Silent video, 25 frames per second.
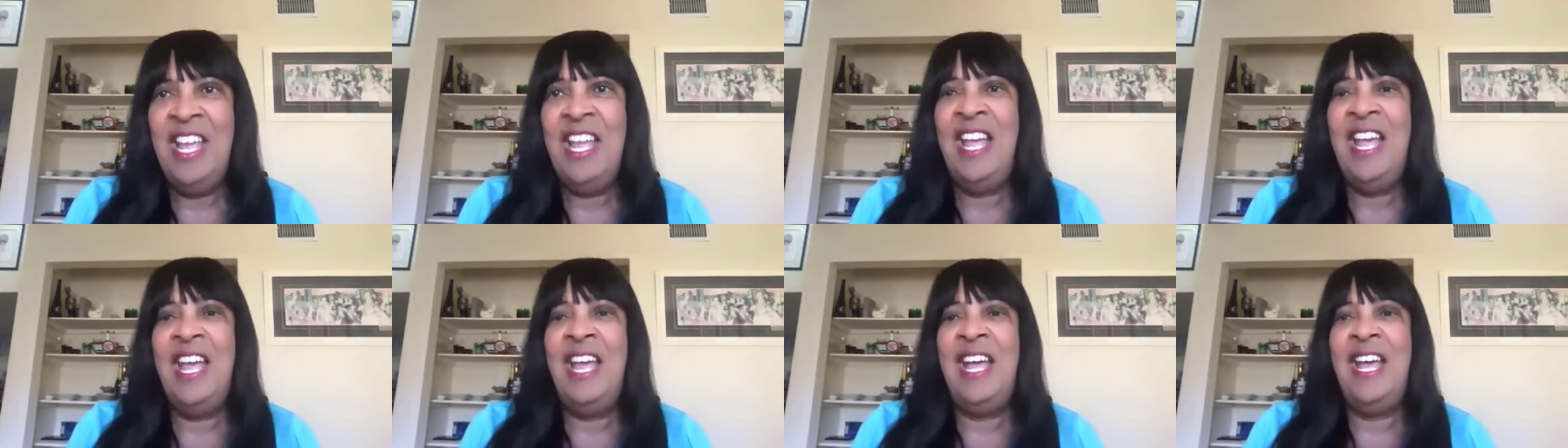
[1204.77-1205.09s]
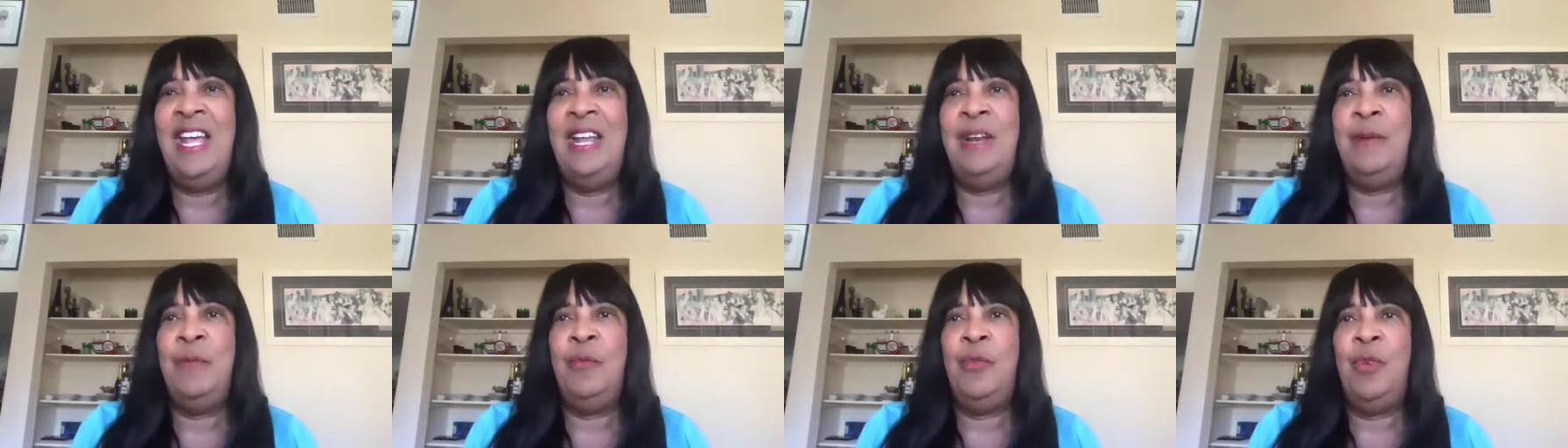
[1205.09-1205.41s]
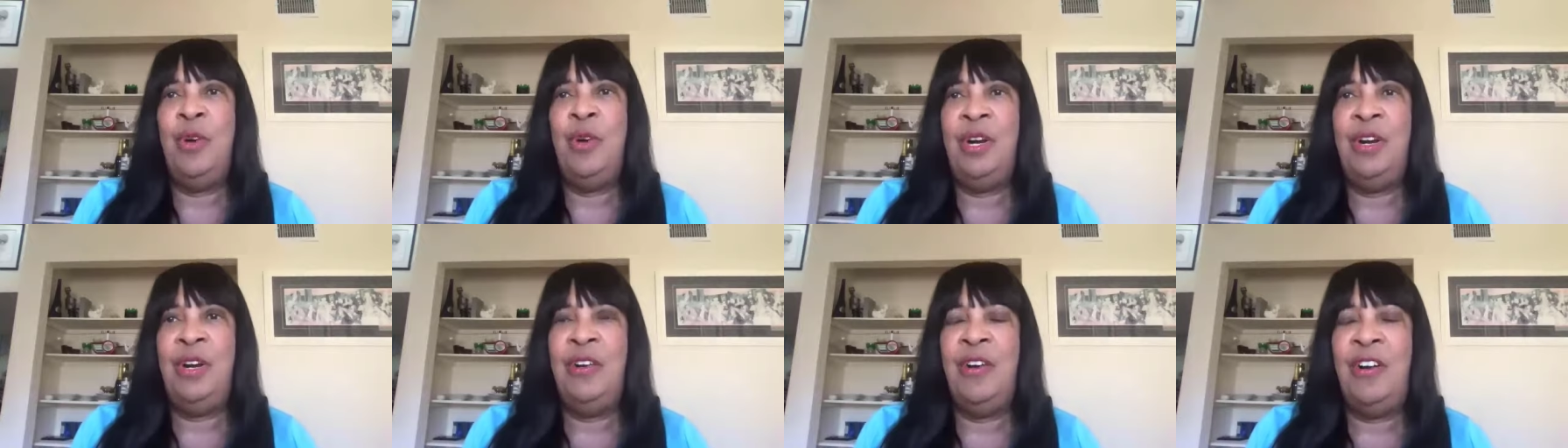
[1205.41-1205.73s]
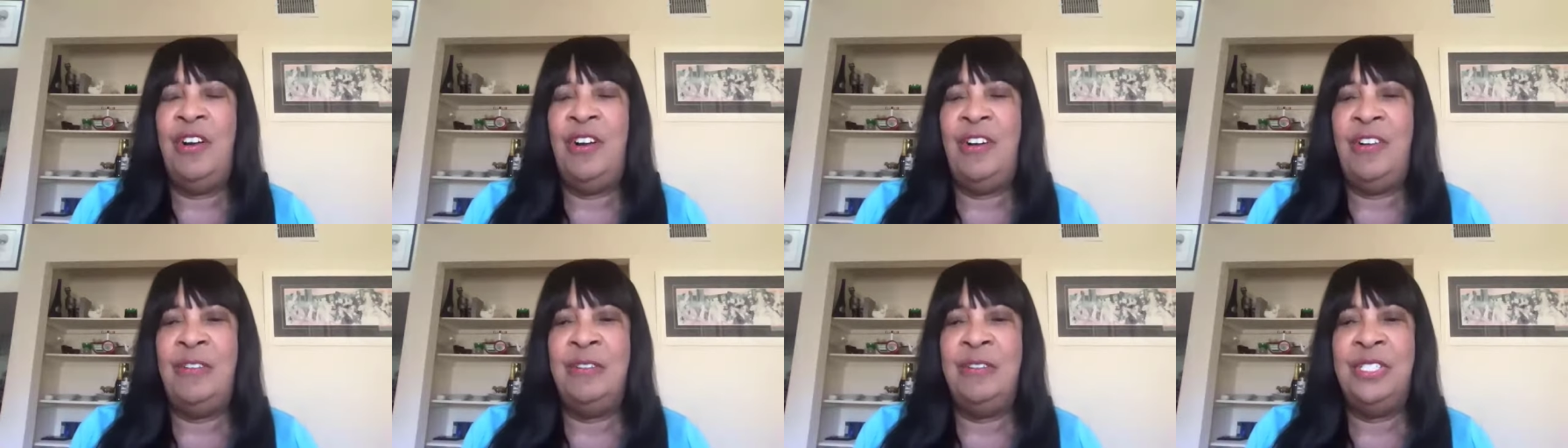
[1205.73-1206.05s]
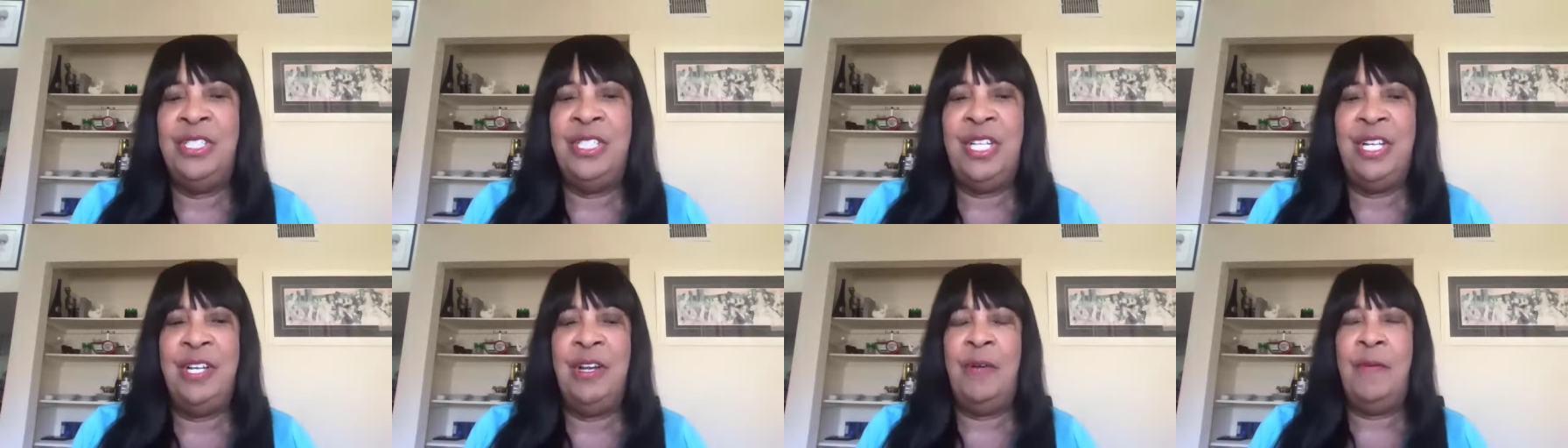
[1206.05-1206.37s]
and we're all
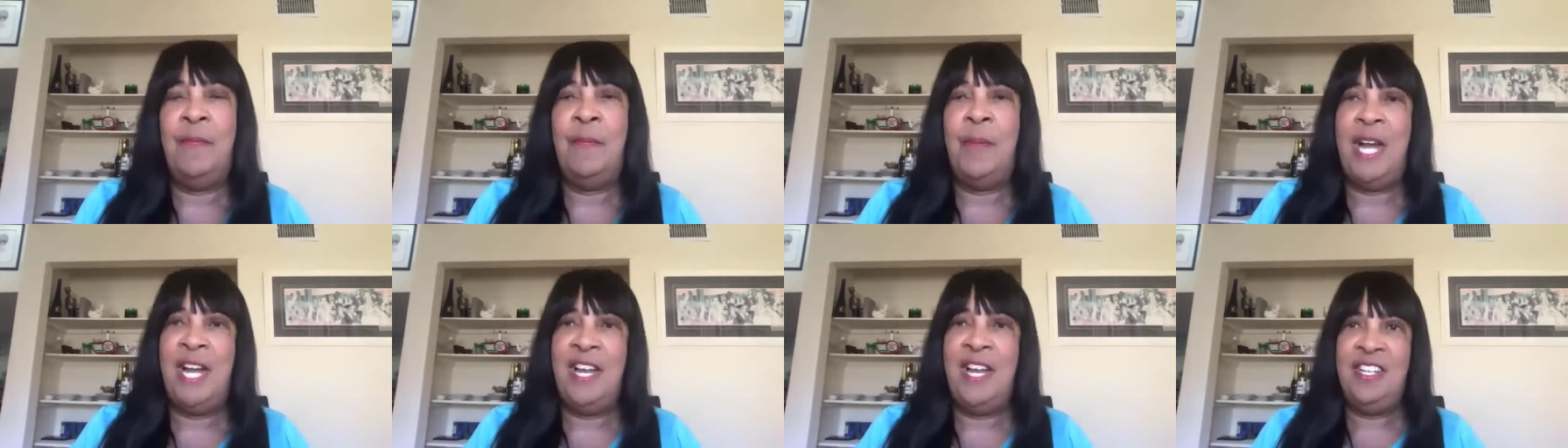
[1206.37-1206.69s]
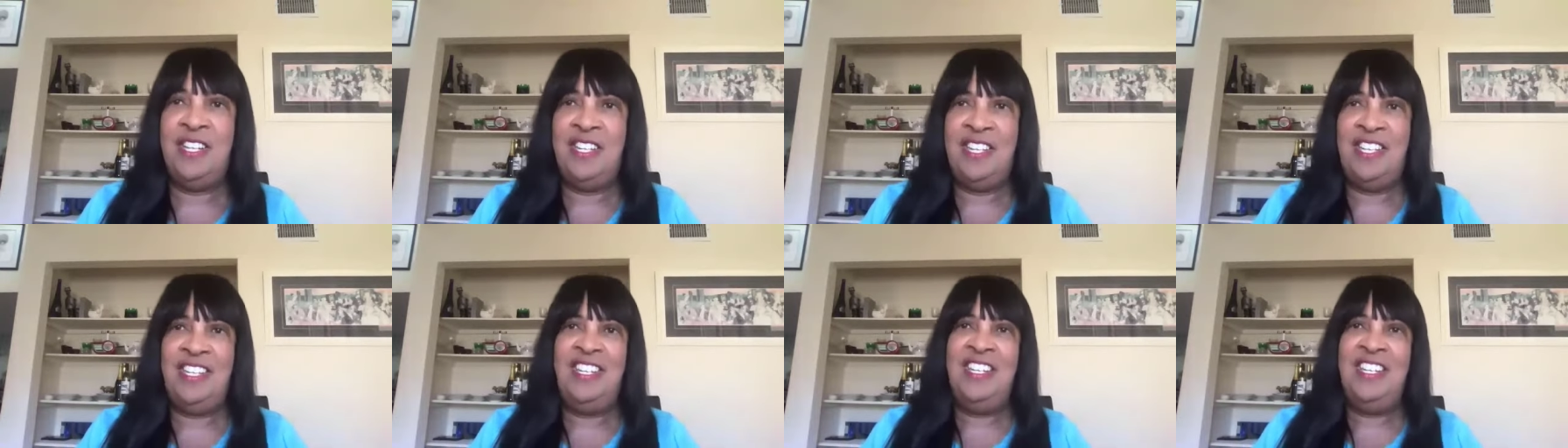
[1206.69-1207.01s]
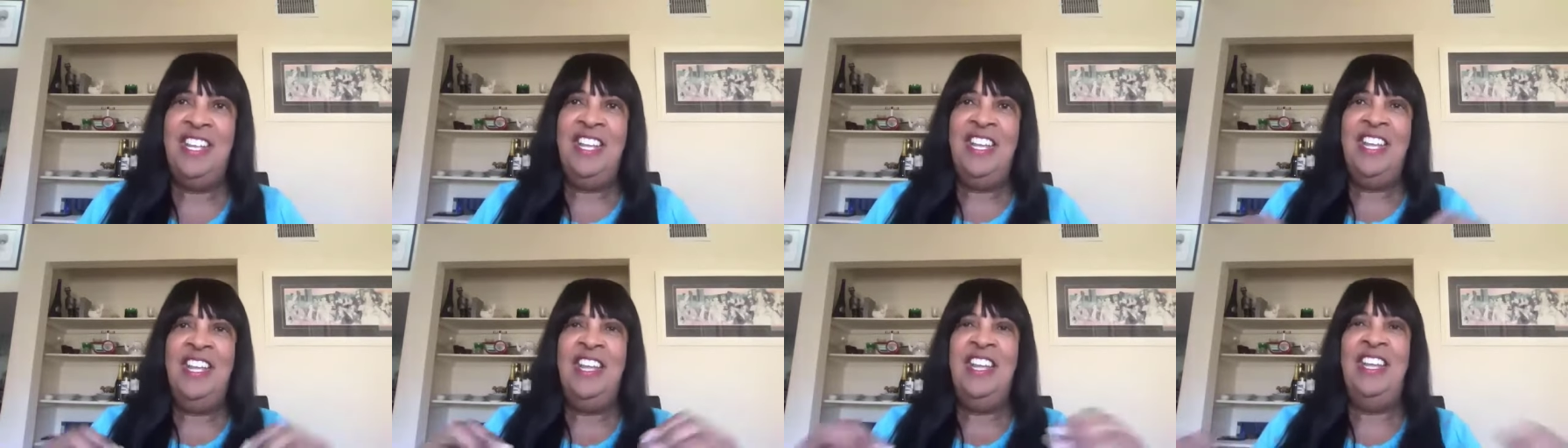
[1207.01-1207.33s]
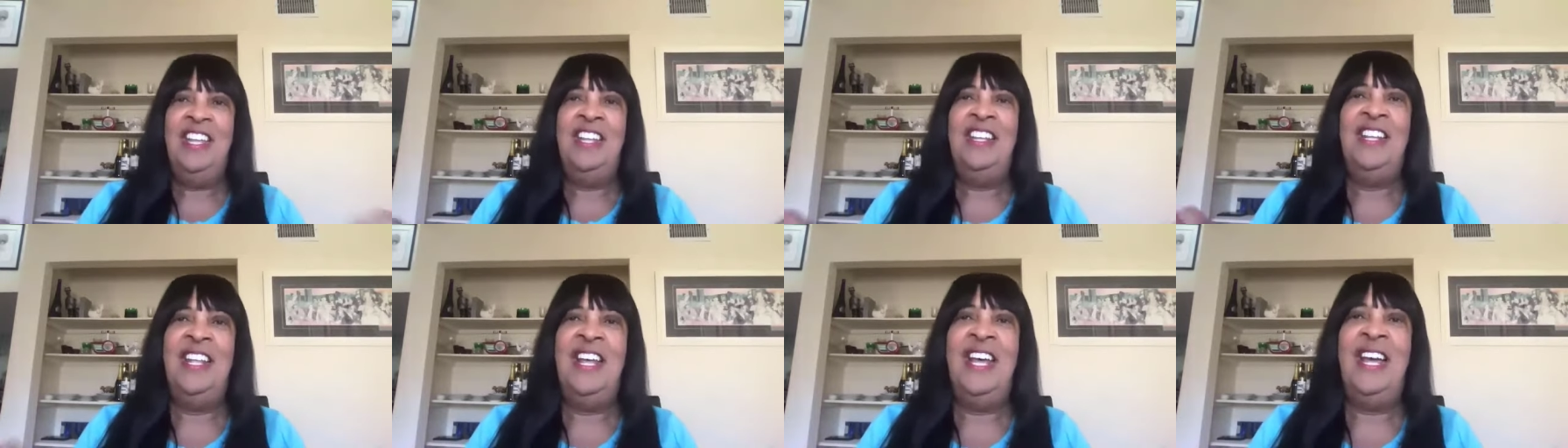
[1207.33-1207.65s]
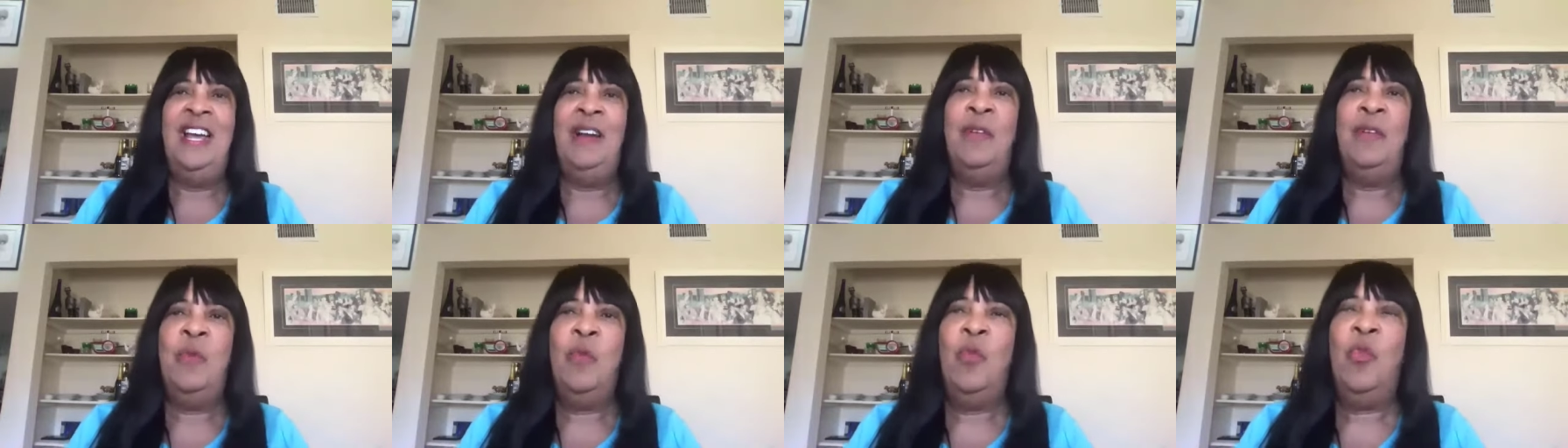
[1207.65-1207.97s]
single-minded in
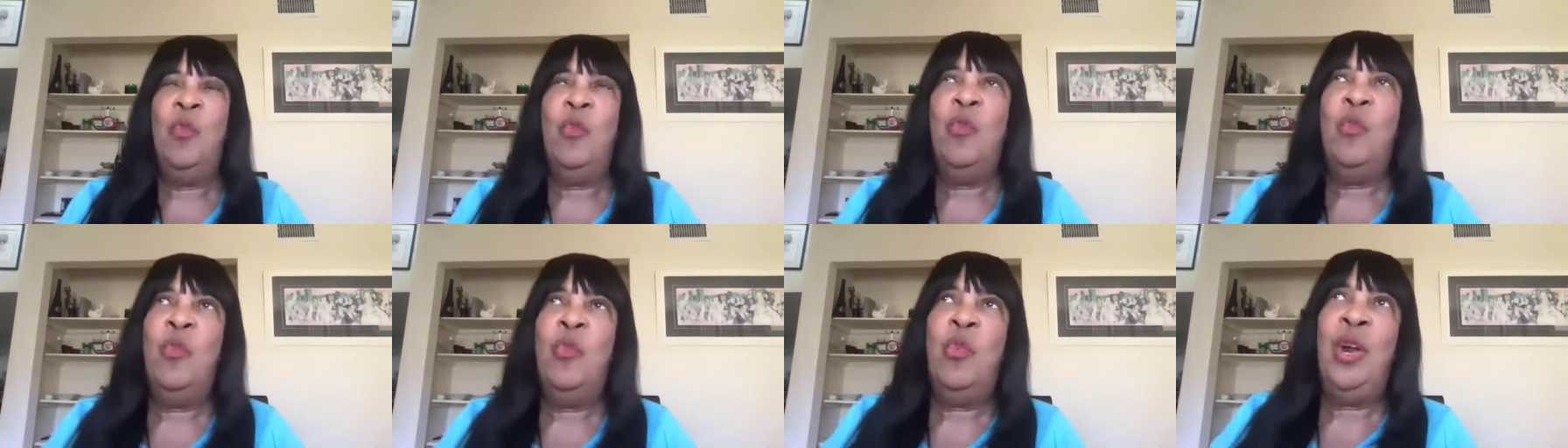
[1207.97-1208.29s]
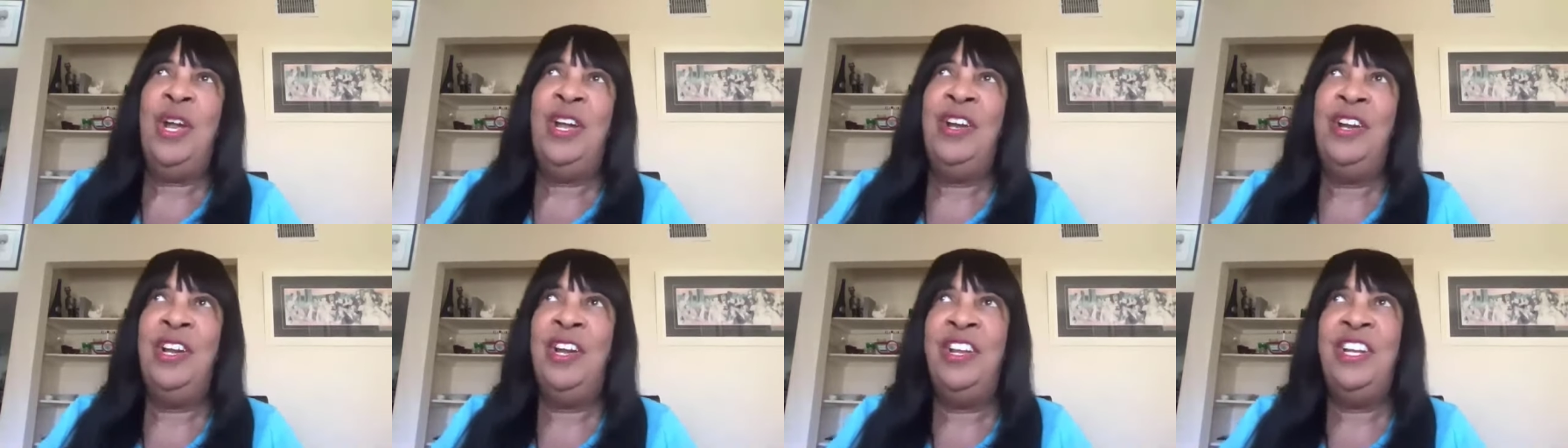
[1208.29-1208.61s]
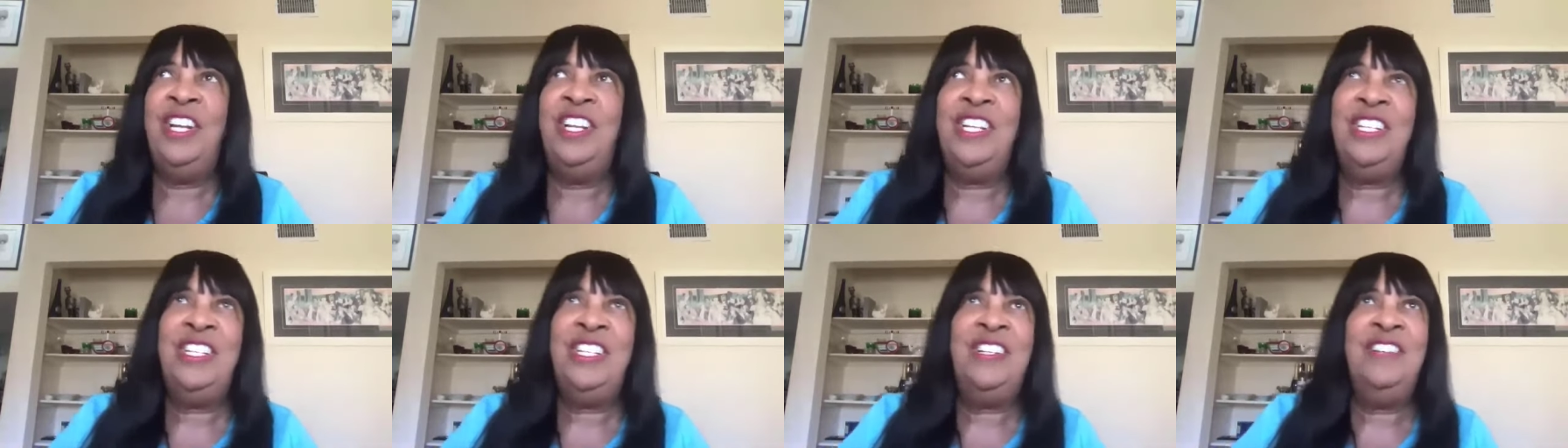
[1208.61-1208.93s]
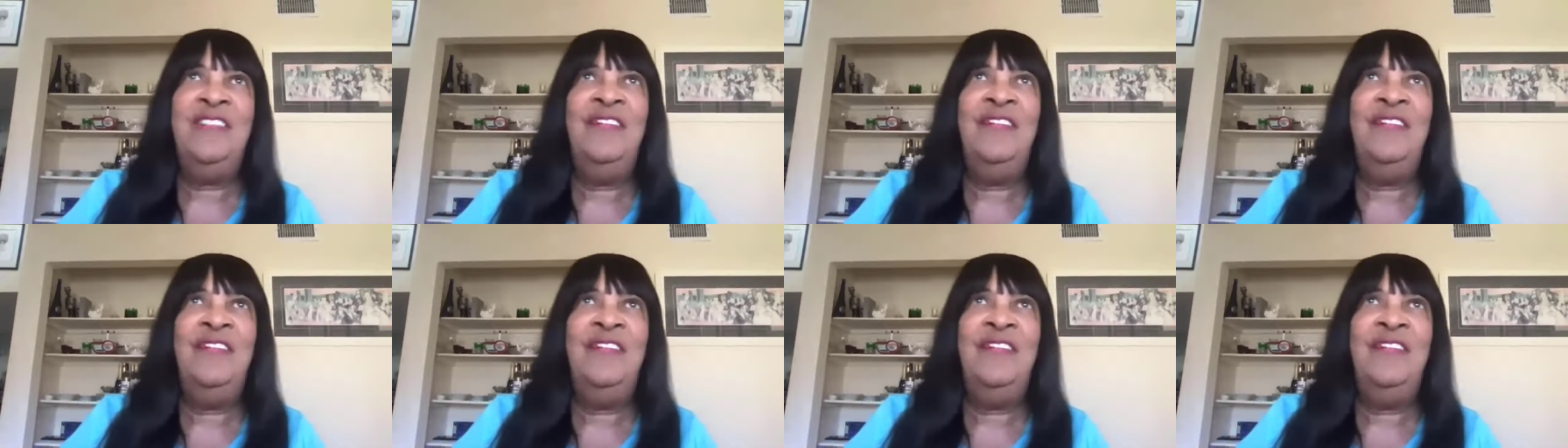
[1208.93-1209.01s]
that we're going to